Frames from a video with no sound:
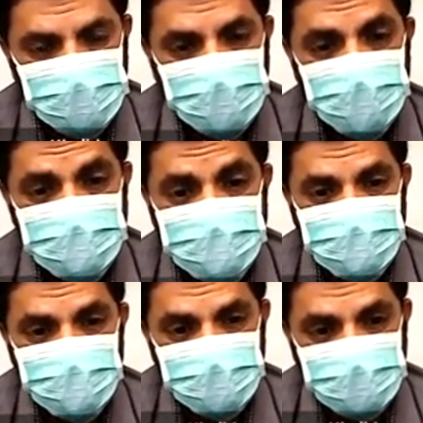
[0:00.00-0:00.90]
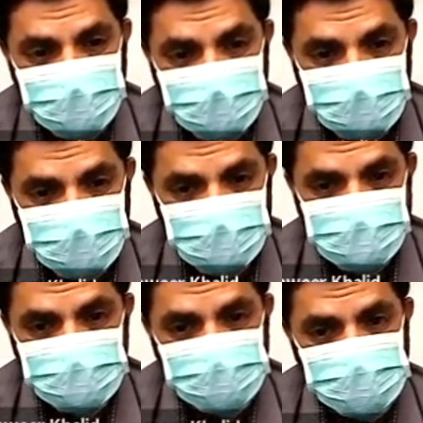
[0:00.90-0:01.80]
There is decreased
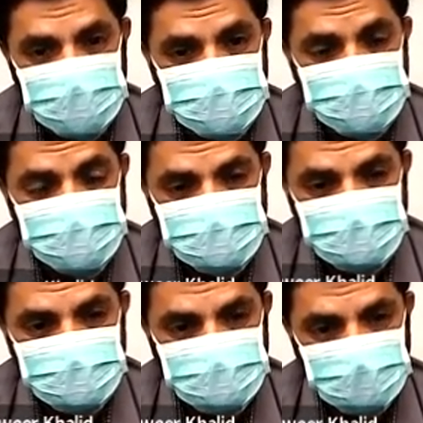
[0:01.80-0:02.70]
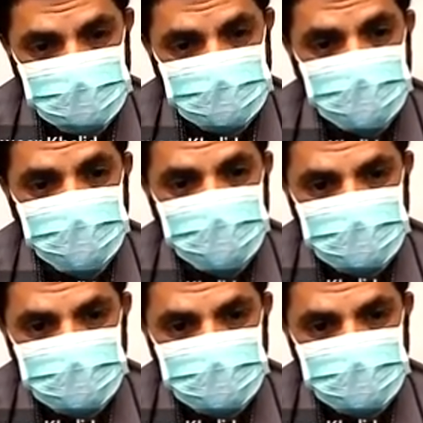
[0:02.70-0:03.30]
circulation towards the